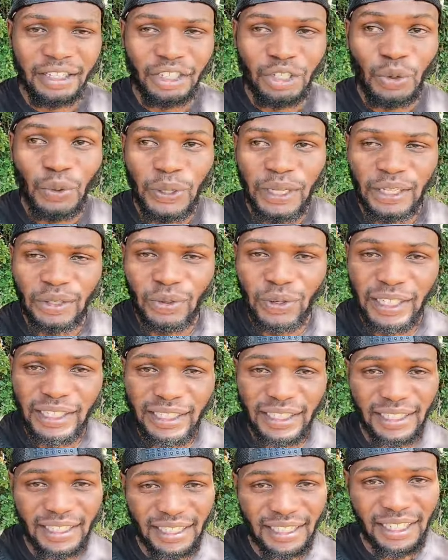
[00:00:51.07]

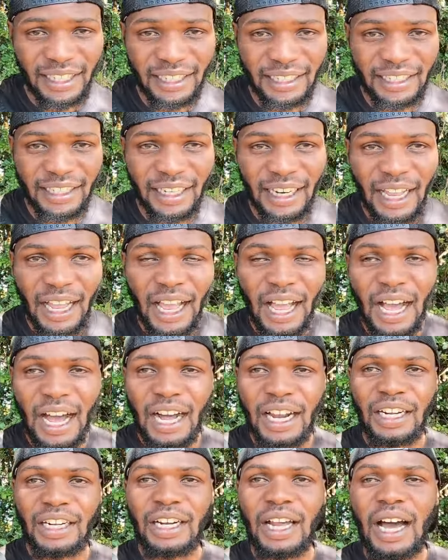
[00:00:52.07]
United States,
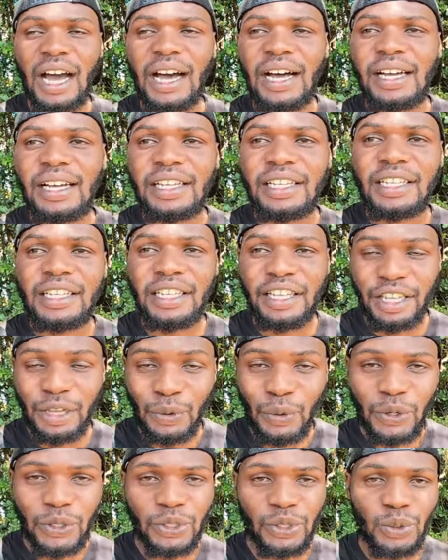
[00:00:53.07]
and he
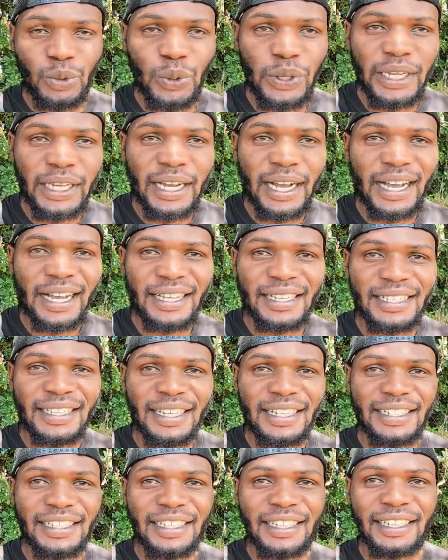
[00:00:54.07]
was doing a
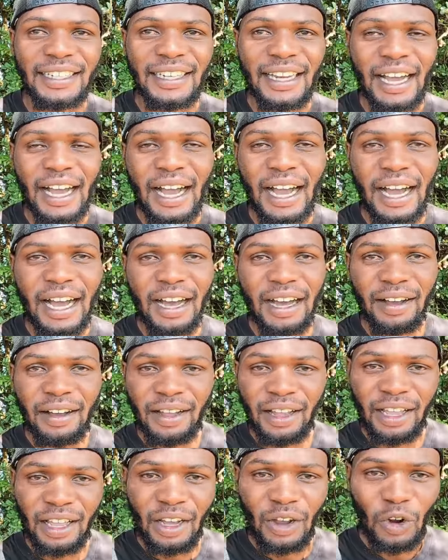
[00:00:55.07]
certain
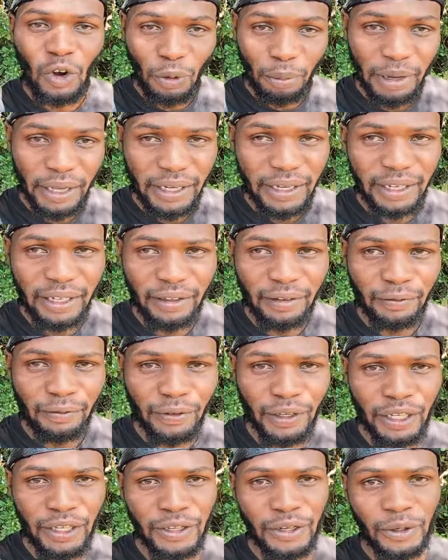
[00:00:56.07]
comedy
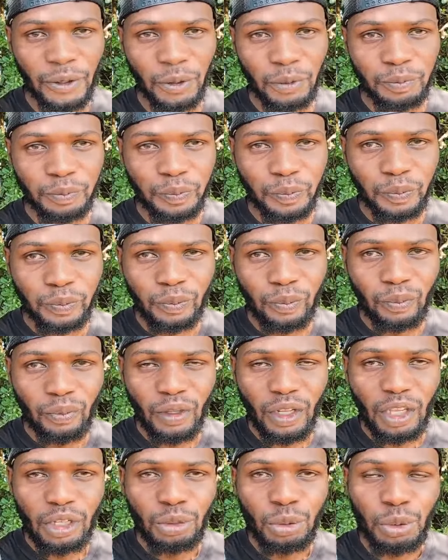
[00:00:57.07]
video
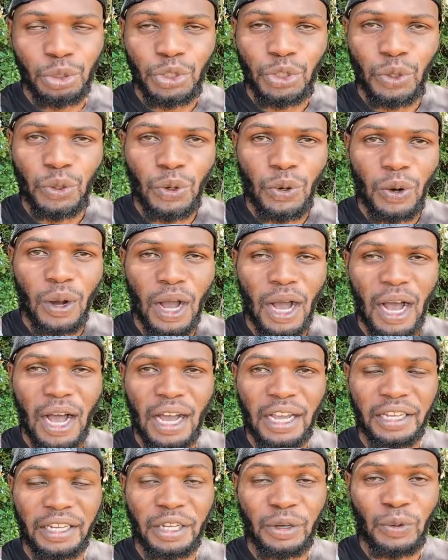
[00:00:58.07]
to
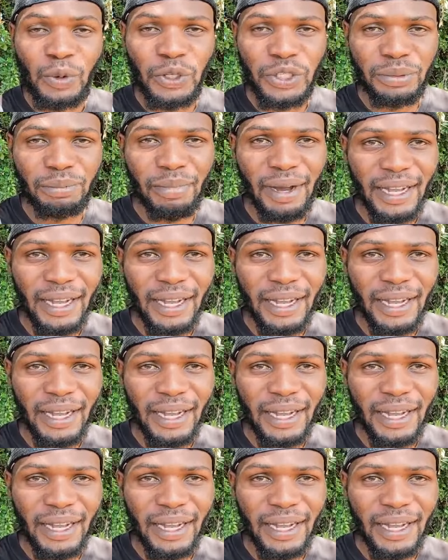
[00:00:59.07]
show he was